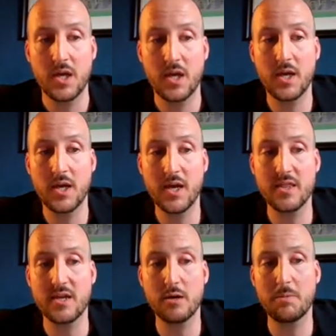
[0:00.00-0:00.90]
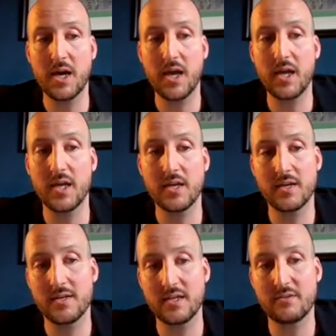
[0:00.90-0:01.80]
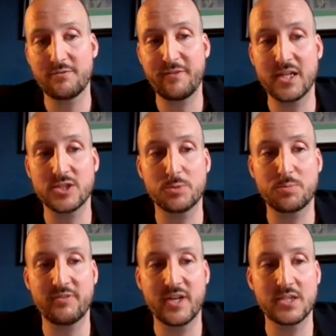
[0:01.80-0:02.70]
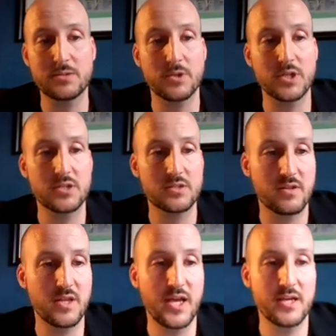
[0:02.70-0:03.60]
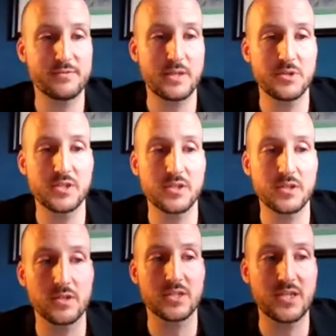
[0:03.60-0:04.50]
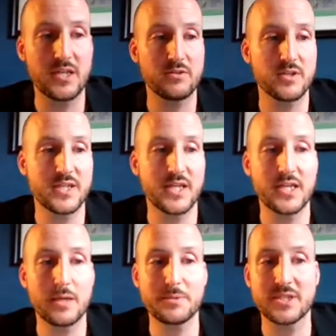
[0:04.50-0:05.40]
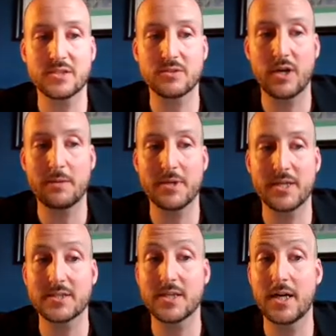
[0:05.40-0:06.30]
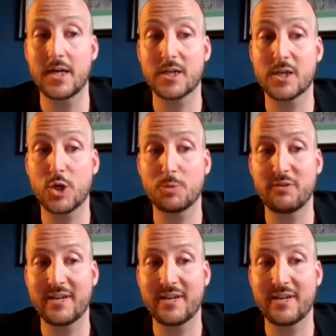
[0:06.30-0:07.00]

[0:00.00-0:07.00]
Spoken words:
And thereby it failed to prevent what the head of WHO, Dr. Tedros, ended up as describing as global